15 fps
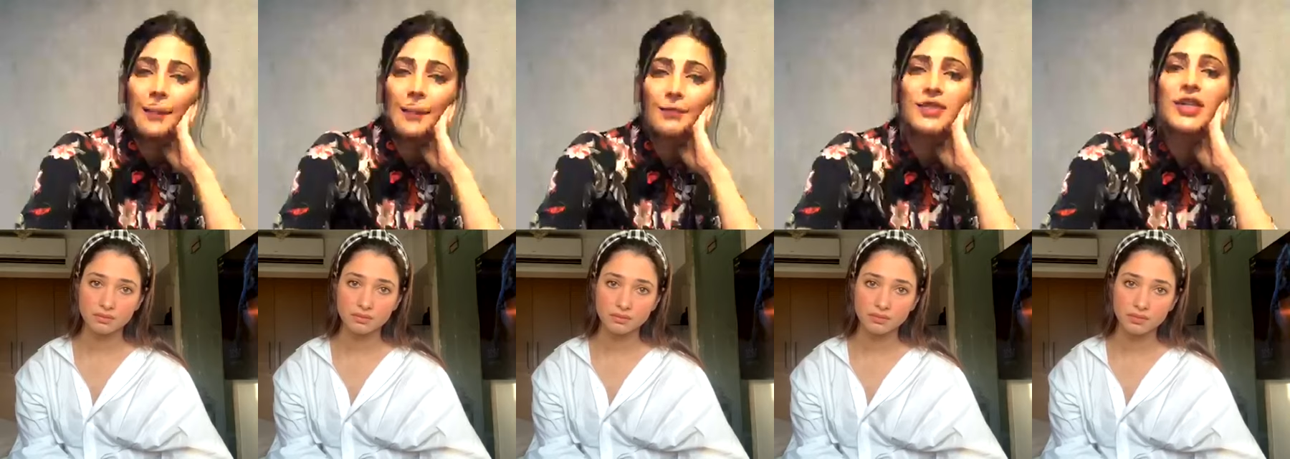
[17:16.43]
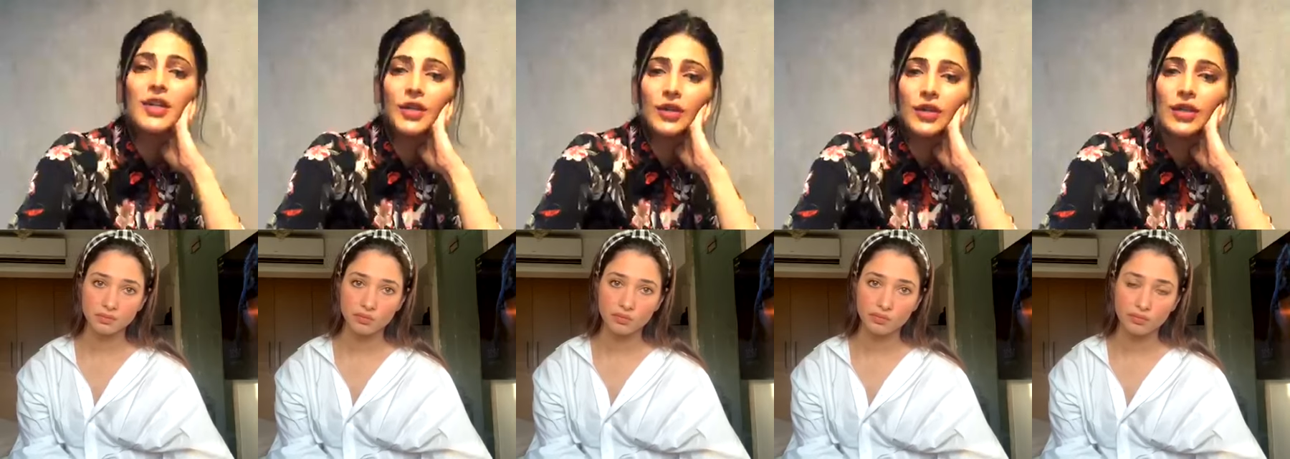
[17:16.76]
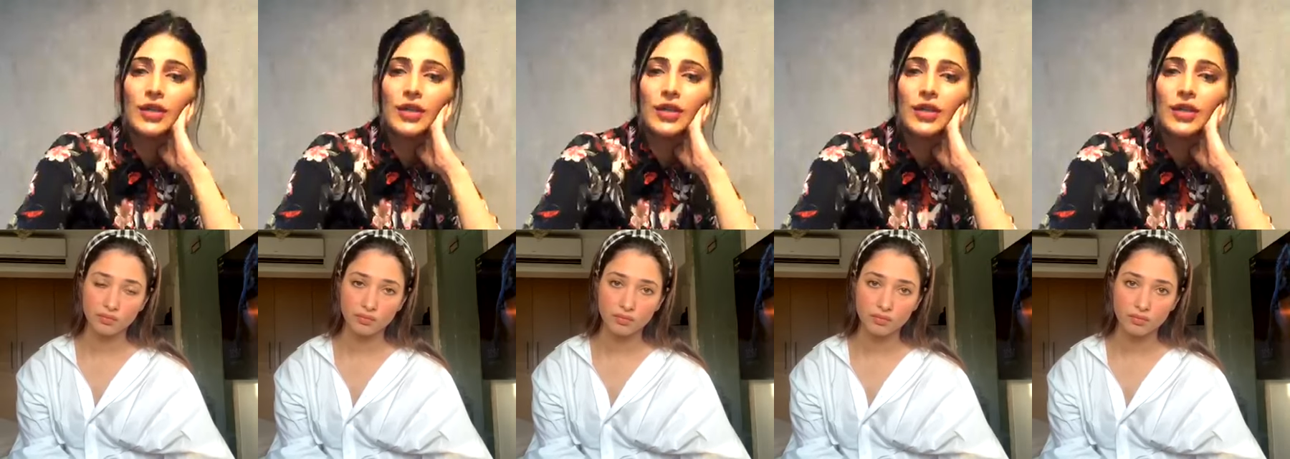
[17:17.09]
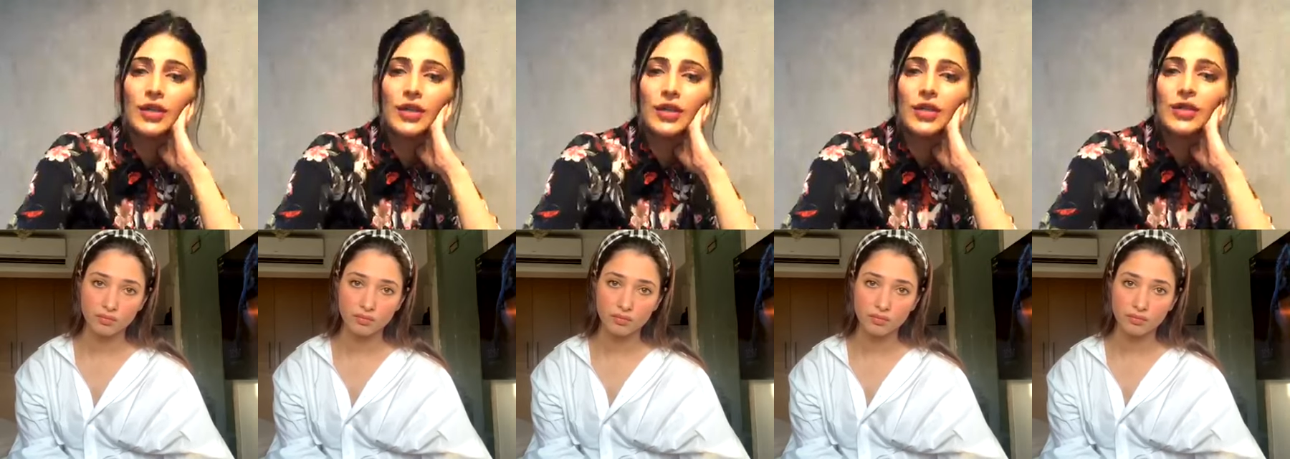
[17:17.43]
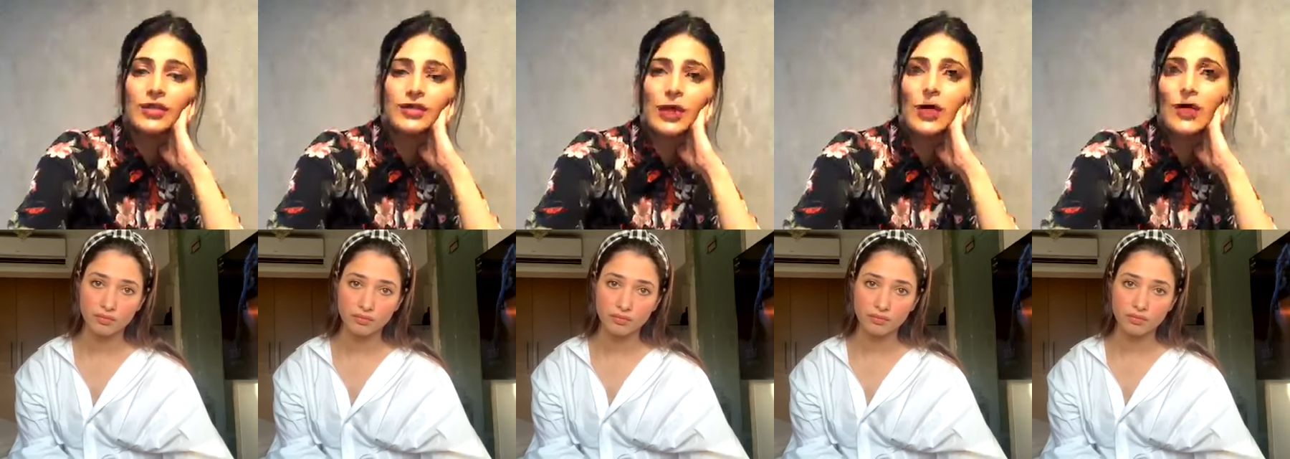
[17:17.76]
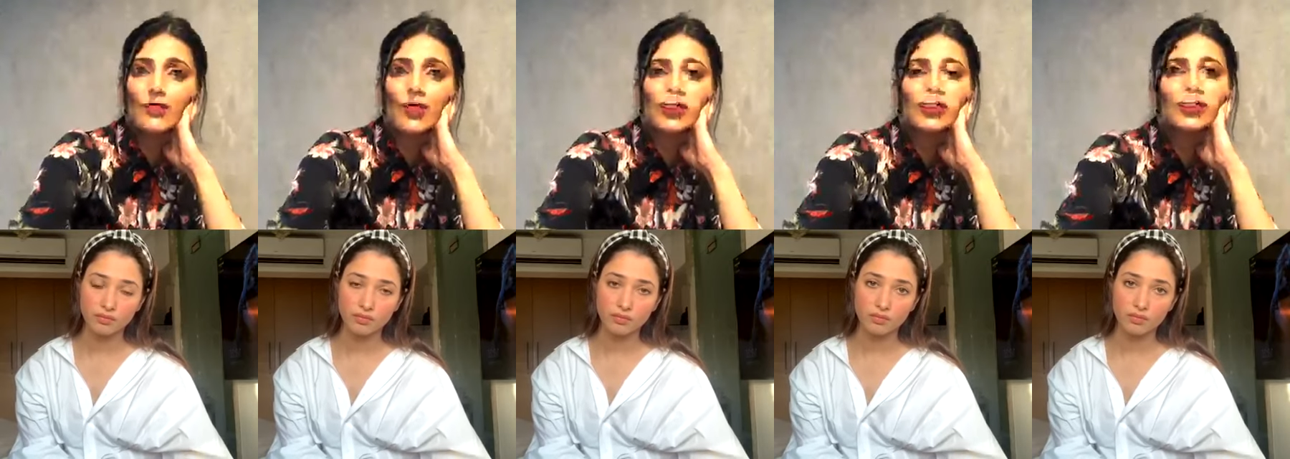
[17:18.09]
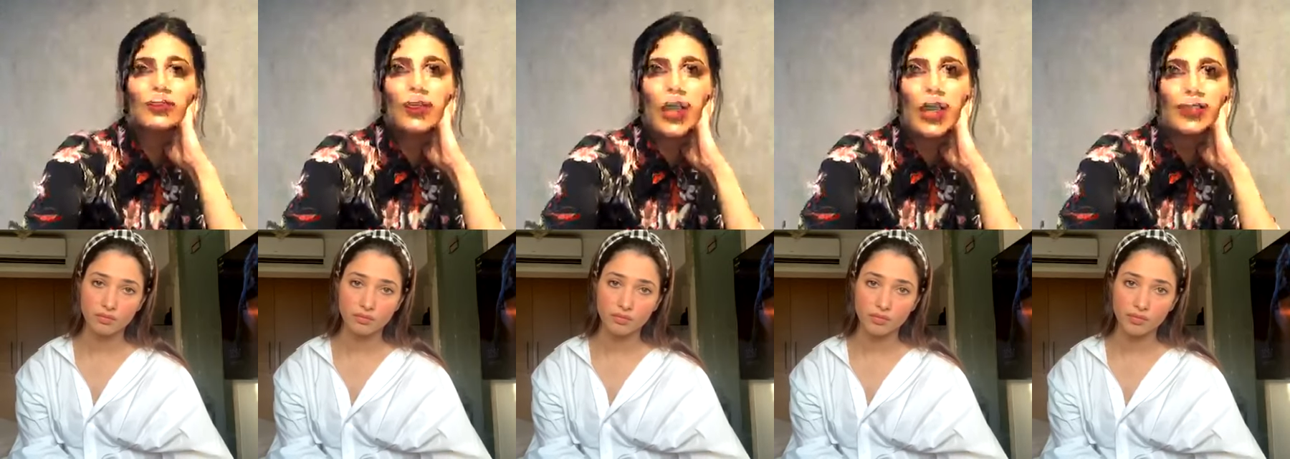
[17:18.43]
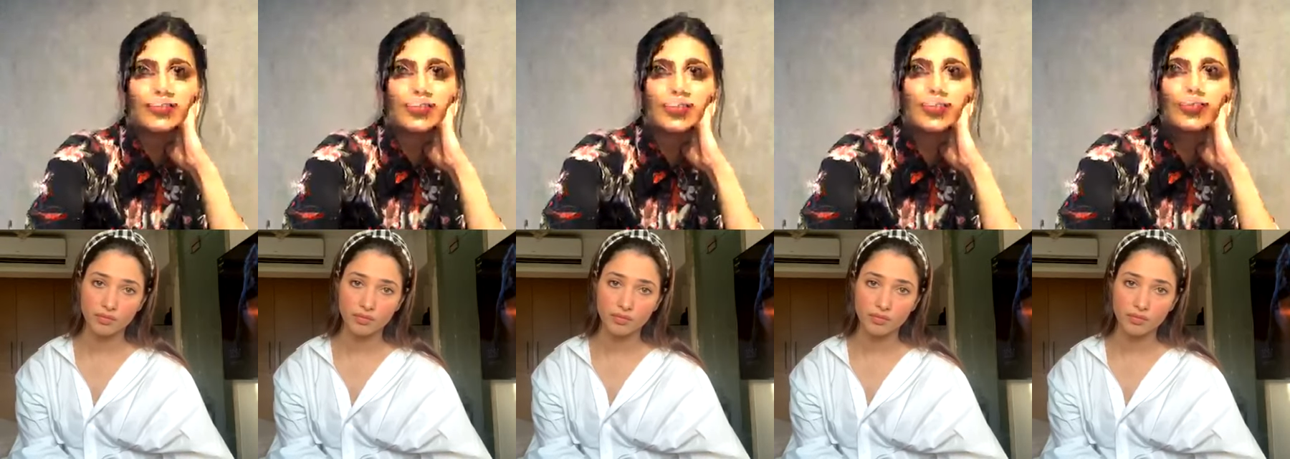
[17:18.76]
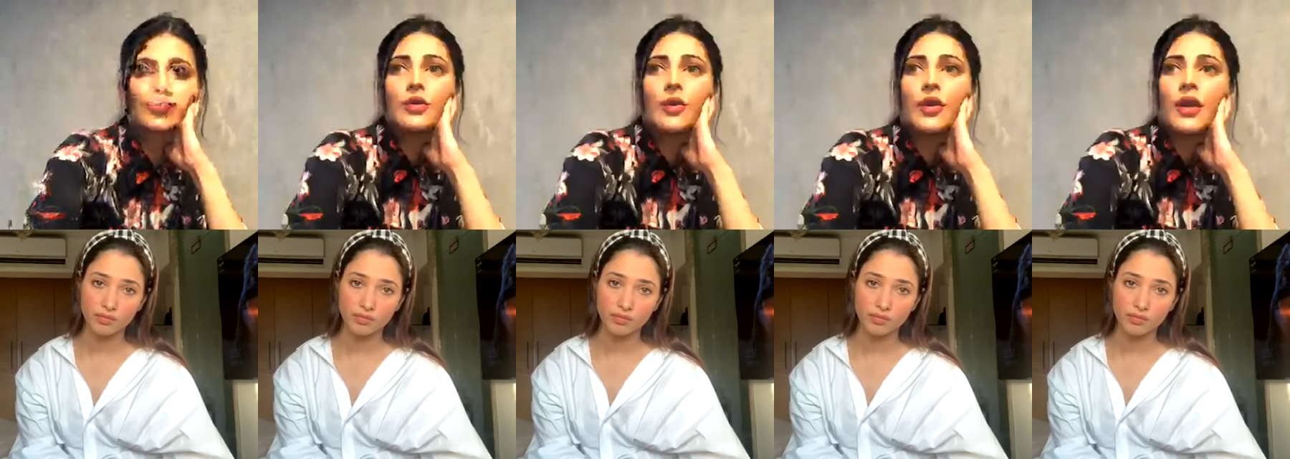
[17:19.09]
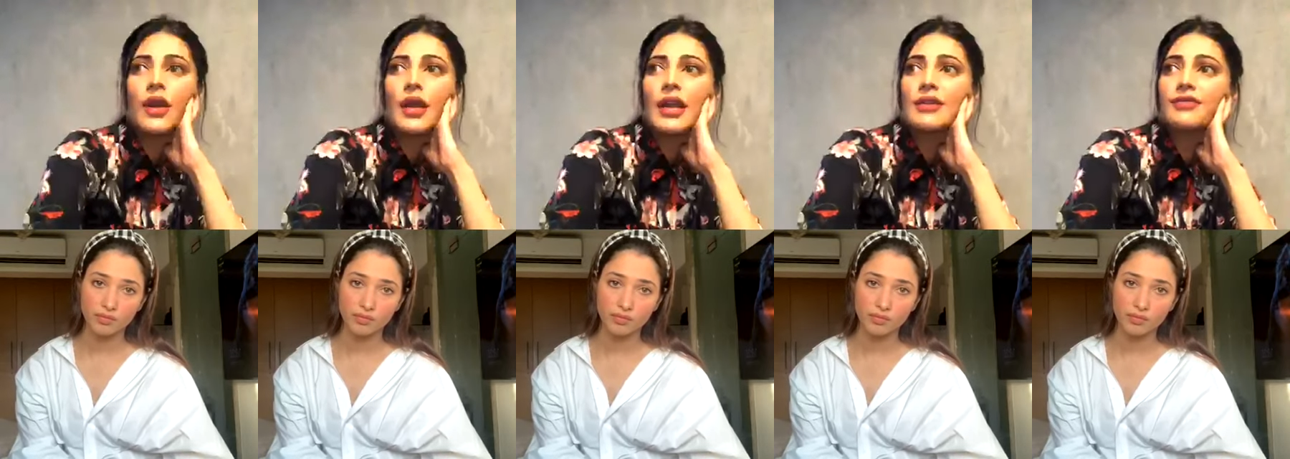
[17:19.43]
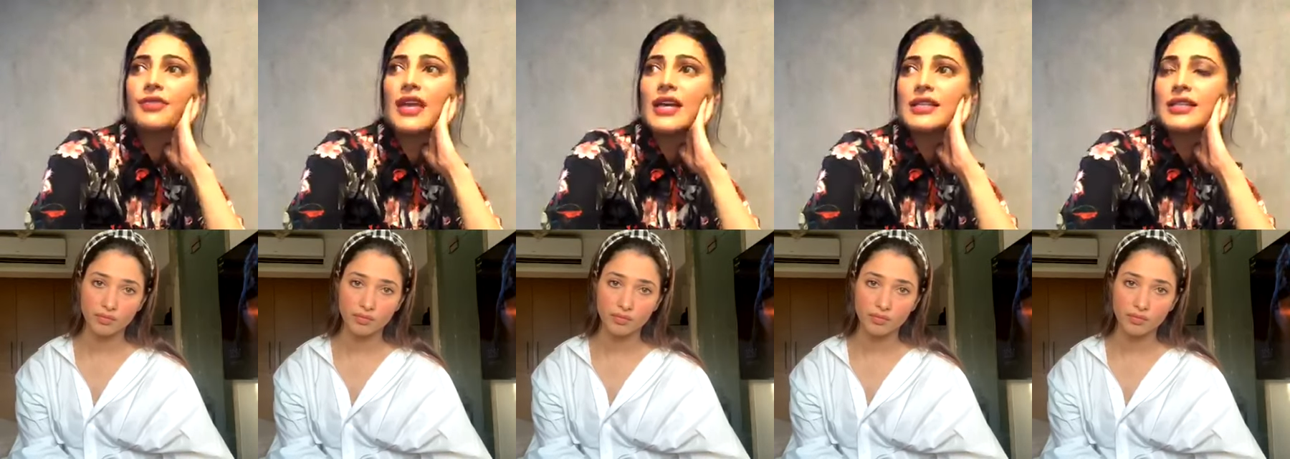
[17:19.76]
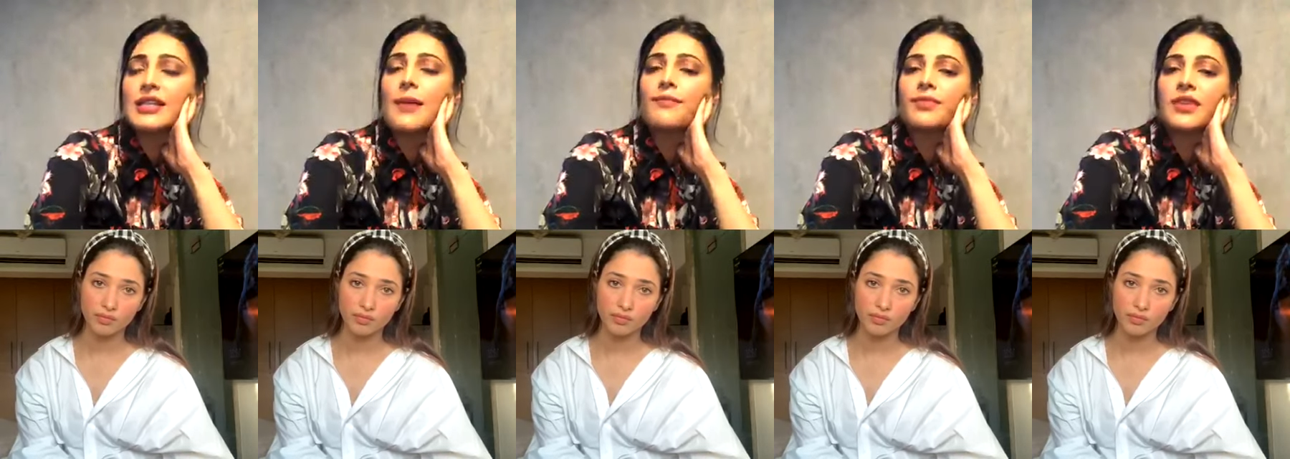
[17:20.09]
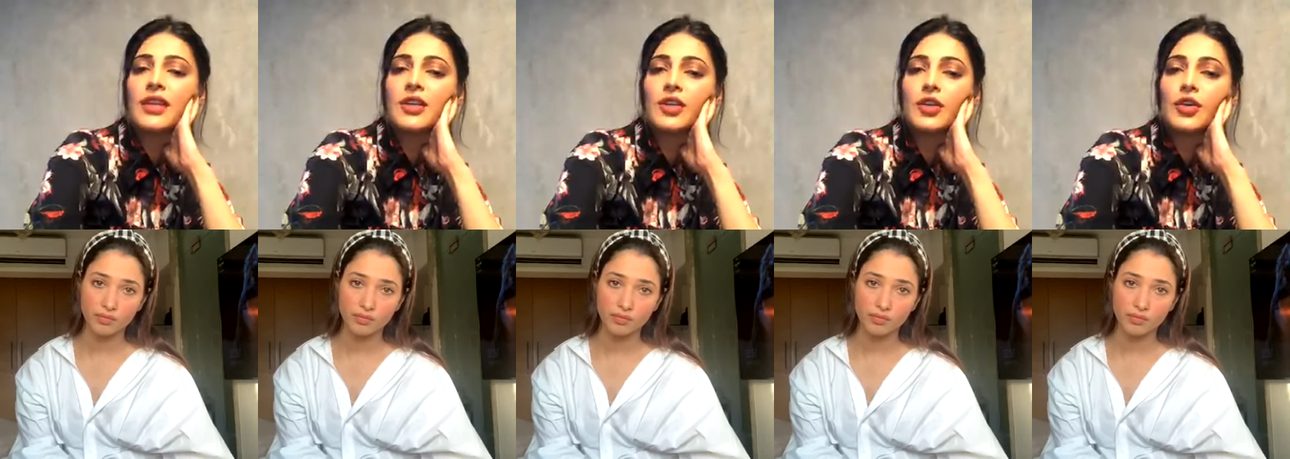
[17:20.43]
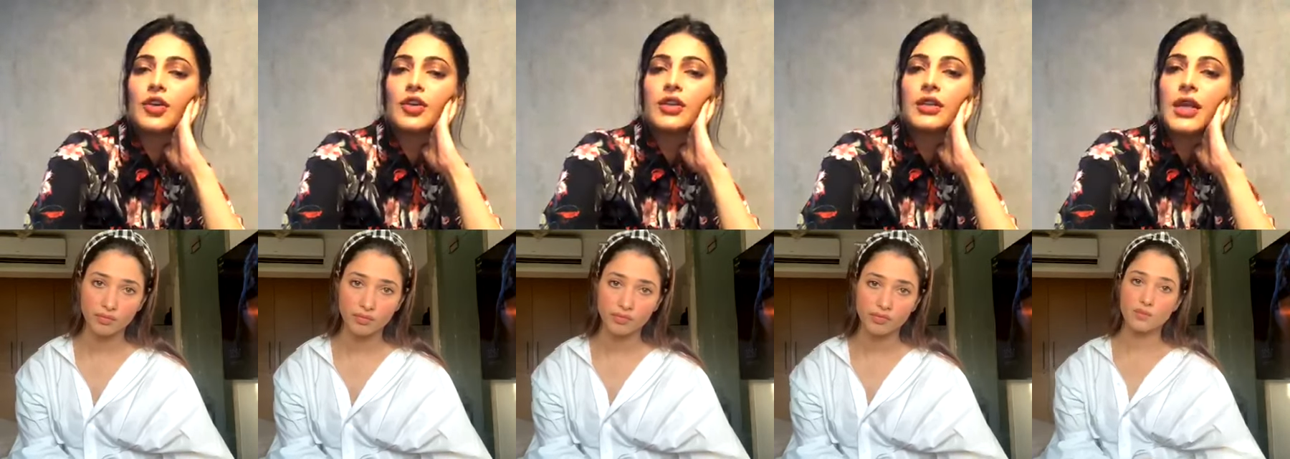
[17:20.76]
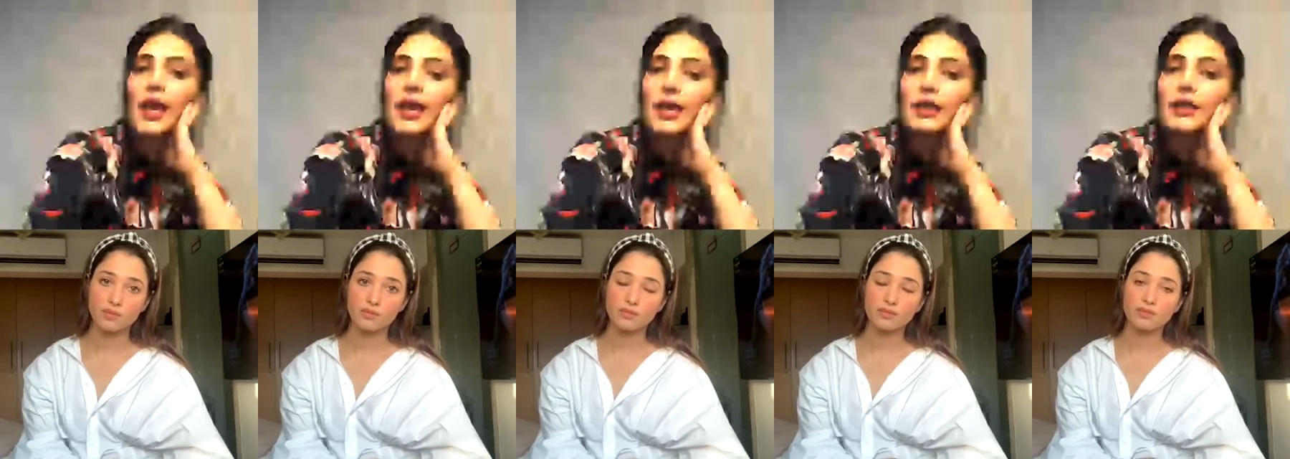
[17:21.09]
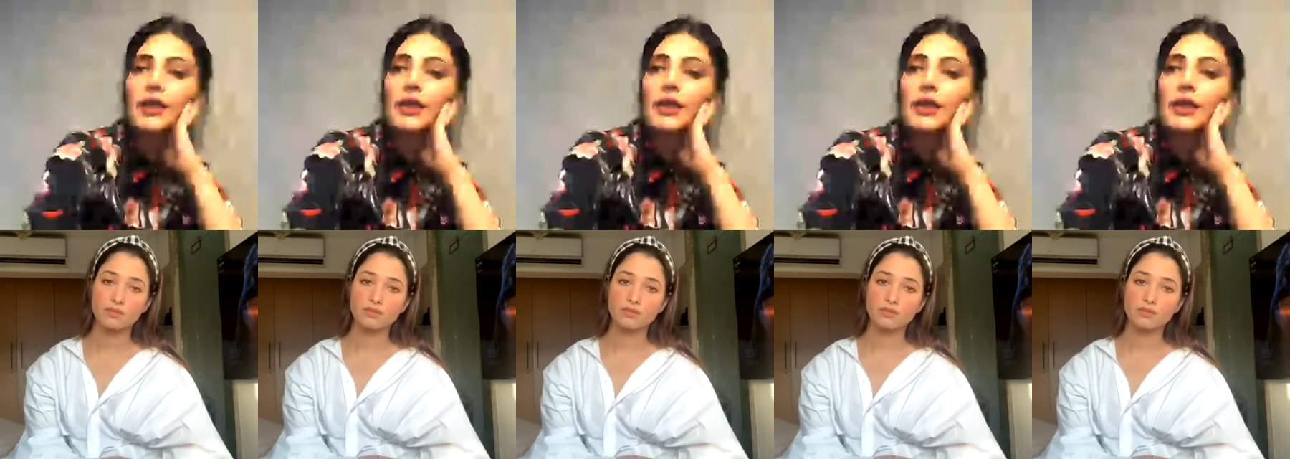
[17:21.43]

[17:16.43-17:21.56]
Speaker 1: Absolutely. Now, I wanted to ask you, if there's something you could tell